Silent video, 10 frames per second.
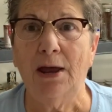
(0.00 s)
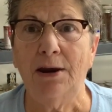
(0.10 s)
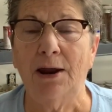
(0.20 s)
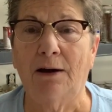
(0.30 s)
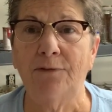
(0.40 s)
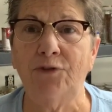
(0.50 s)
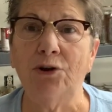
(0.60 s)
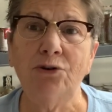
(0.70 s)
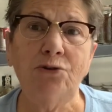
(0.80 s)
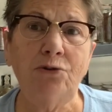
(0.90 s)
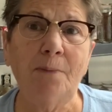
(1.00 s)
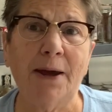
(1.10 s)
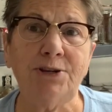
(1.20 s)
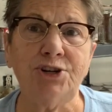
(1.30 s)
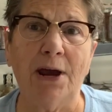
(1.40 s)
Now, if you're new to
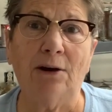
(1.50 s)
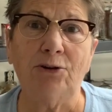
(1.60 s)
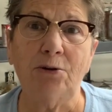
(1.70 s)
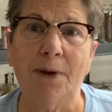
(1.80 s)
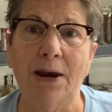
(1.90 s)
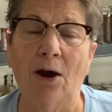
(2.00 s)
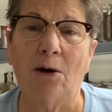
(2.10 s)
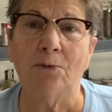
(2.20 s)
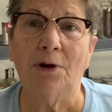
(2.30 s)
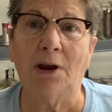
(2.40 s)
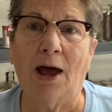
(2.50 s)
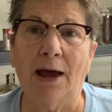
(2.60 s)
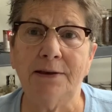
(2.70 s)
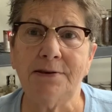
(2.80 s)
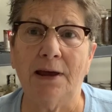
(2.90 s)
my channel, you may not
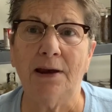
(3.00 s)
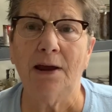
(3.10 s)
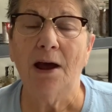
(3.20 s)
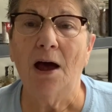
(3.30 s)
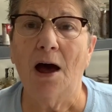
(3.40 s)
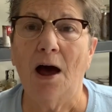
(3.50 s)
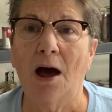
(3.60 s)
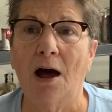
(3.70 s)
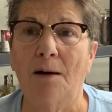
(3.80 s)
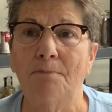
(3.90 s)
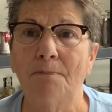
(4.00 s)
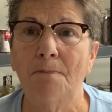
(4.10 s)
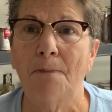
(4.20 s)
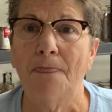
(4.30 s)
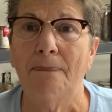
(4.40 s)
realize that um,
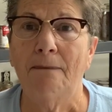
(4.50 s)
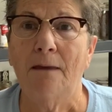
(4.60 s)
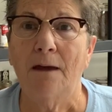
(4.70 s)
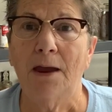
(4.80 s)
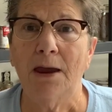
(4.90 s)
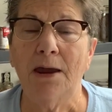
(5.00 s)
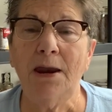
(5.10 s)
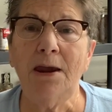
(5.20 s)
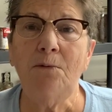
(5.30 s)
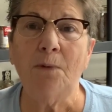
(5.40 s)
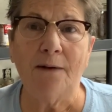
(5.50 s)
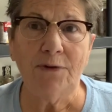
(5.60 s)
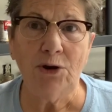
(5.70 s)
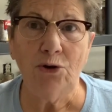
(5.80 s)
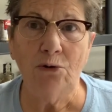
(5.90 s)
any
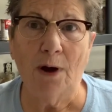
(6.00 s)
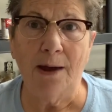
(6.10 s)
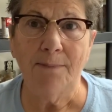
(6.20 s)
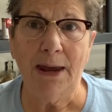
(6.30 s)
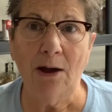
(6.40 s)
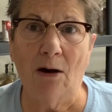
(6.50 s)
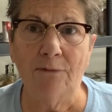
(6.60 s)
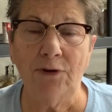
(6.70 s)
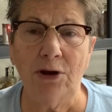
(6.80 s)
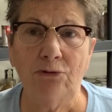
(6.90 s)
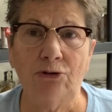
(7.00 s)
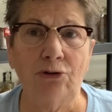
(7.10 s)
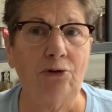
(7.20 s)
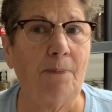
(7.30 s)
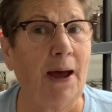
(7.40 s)
revenue I make off of
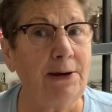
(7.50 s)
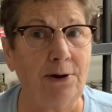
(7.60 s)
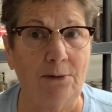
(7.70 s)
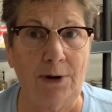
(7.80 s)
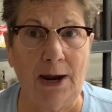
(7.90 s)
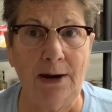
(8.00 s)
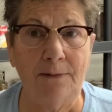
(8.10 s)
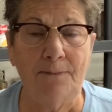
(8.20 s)
YouTube, I donate.